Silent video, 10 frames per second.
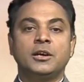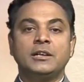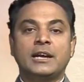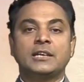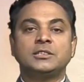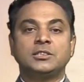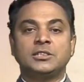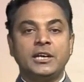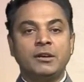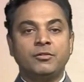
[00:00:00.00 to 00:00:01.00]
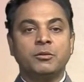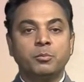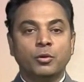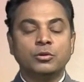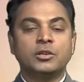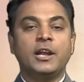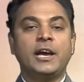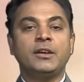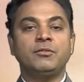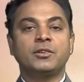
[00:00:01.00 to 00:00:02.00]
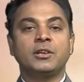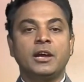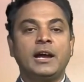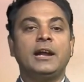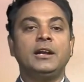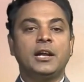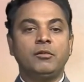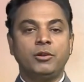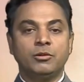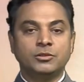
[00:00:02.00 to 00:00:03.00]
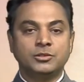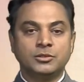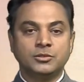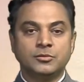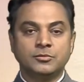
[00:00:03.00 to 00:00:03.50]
that has saved both lives and livelihoods.